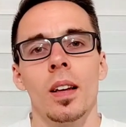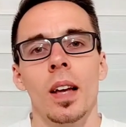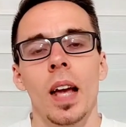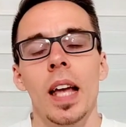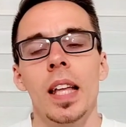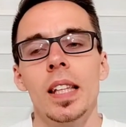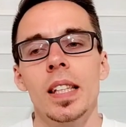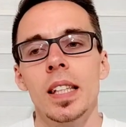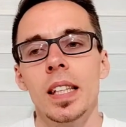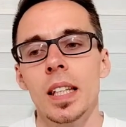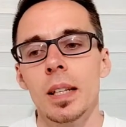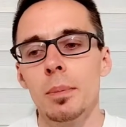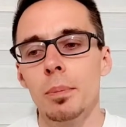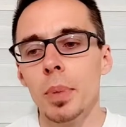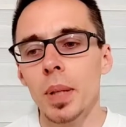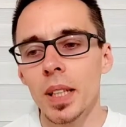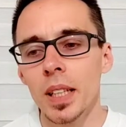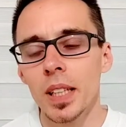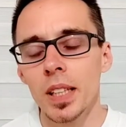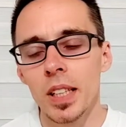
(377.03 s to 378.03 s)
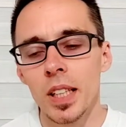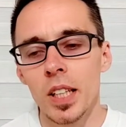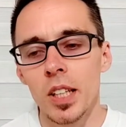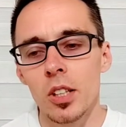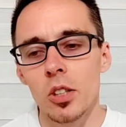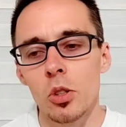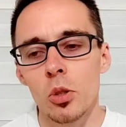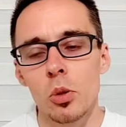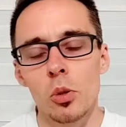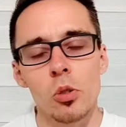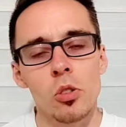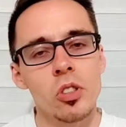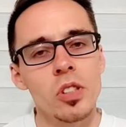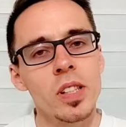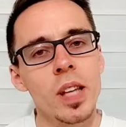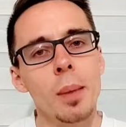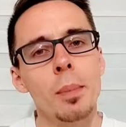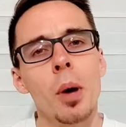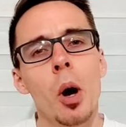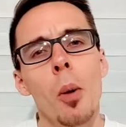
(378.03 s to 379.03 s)
and the ability to
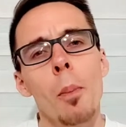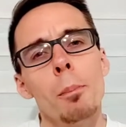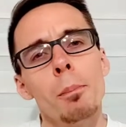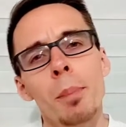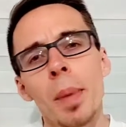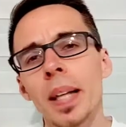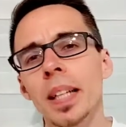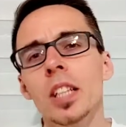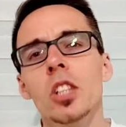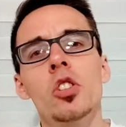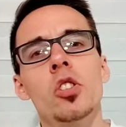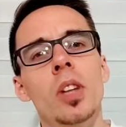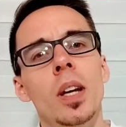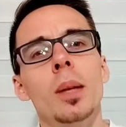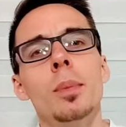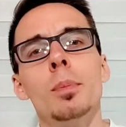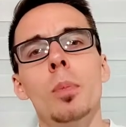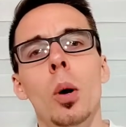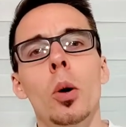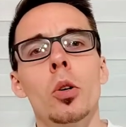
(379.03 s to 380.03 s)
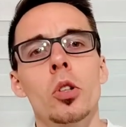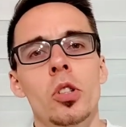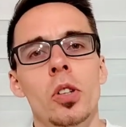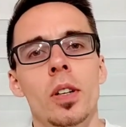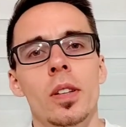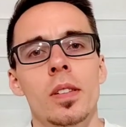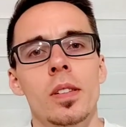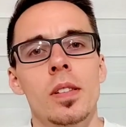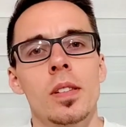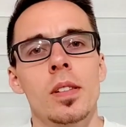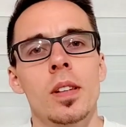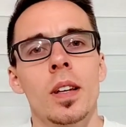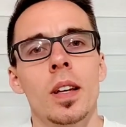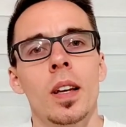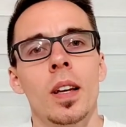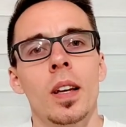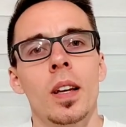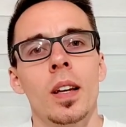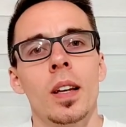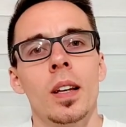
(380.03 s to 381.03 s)
somehow manage their emotions,
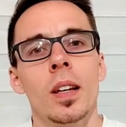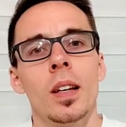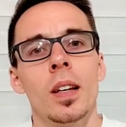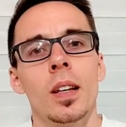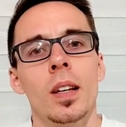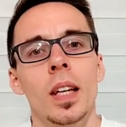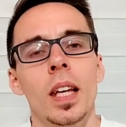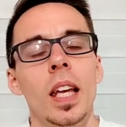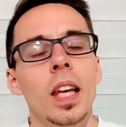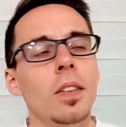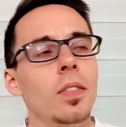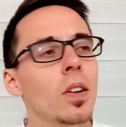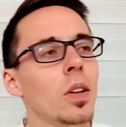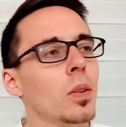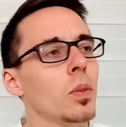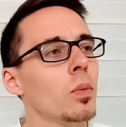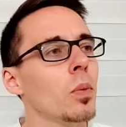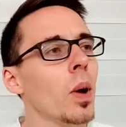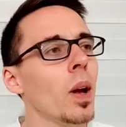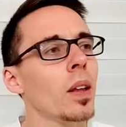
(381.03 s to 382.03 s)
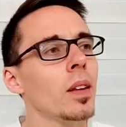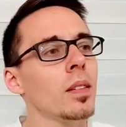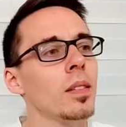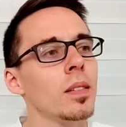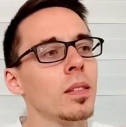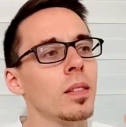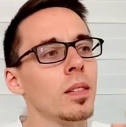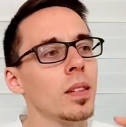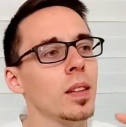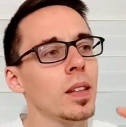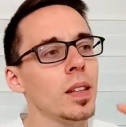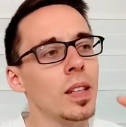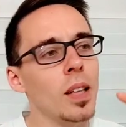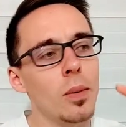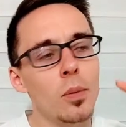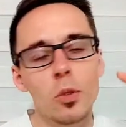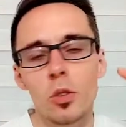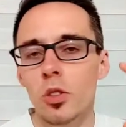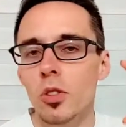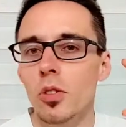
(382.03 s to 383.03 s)
even when there
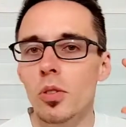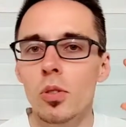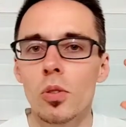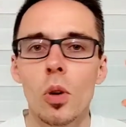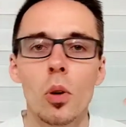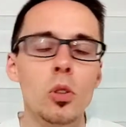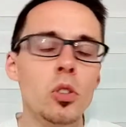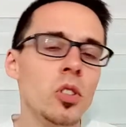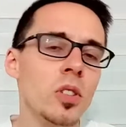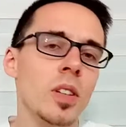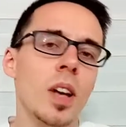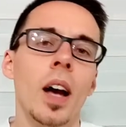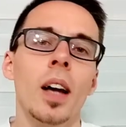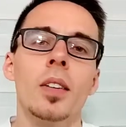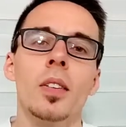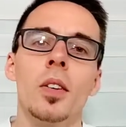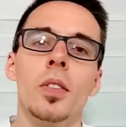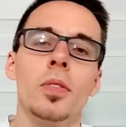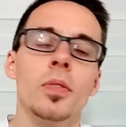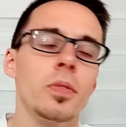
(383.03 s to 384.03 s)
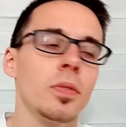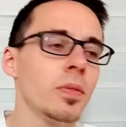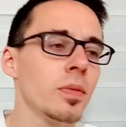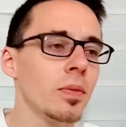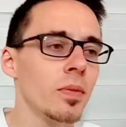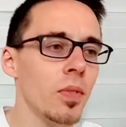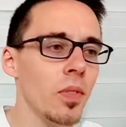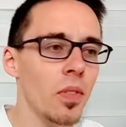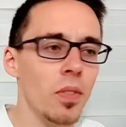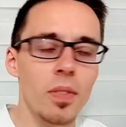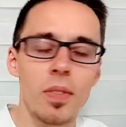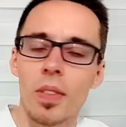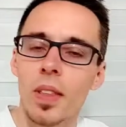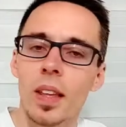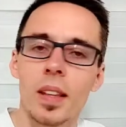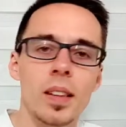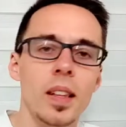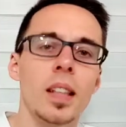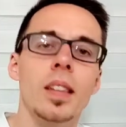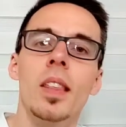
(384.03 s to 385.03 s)
was no sign of
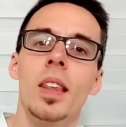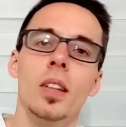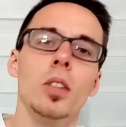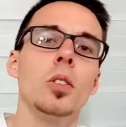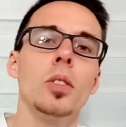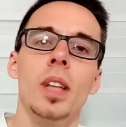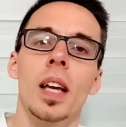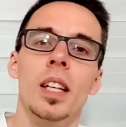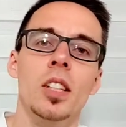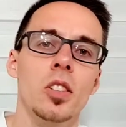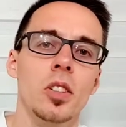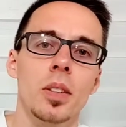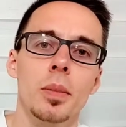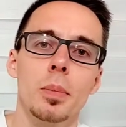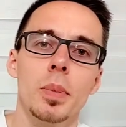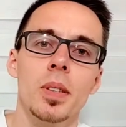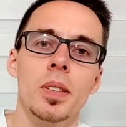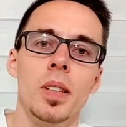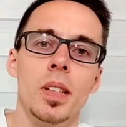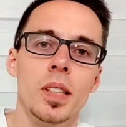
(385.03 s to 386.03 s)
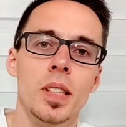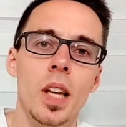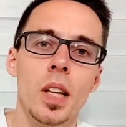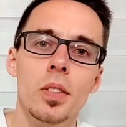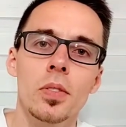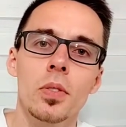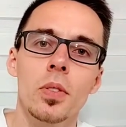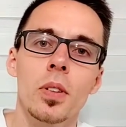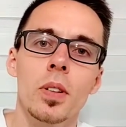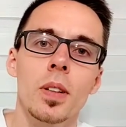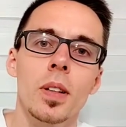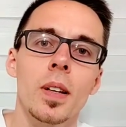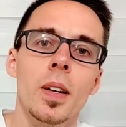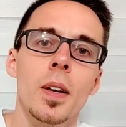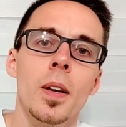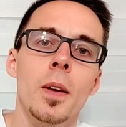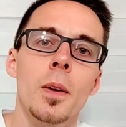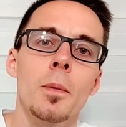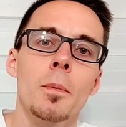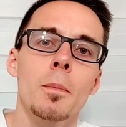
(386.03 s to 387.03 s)
that they, they could actually be successful,
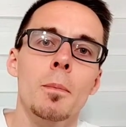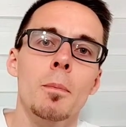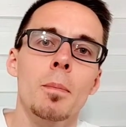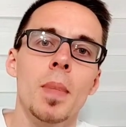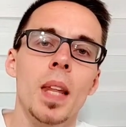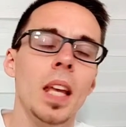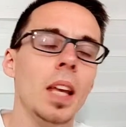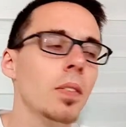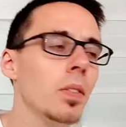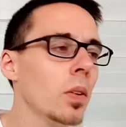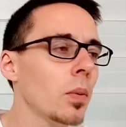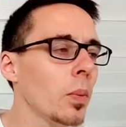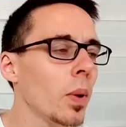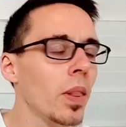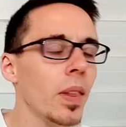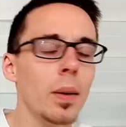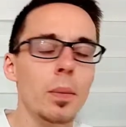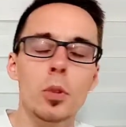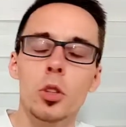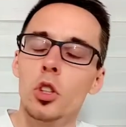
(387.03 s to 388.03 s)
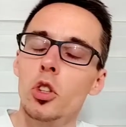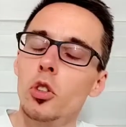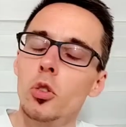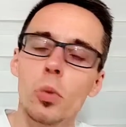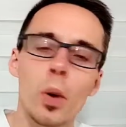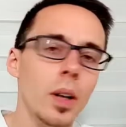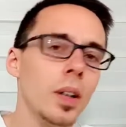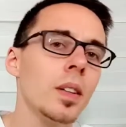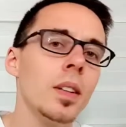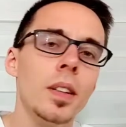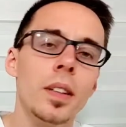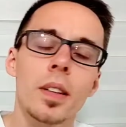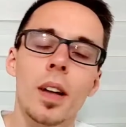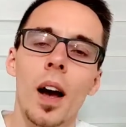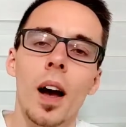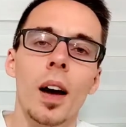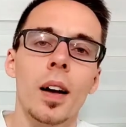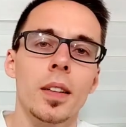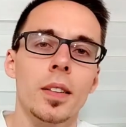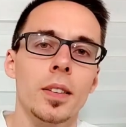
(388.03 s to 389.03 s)
even when they were struggling
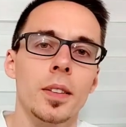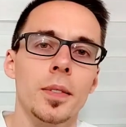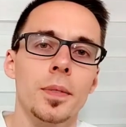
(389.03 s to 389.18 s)
hard.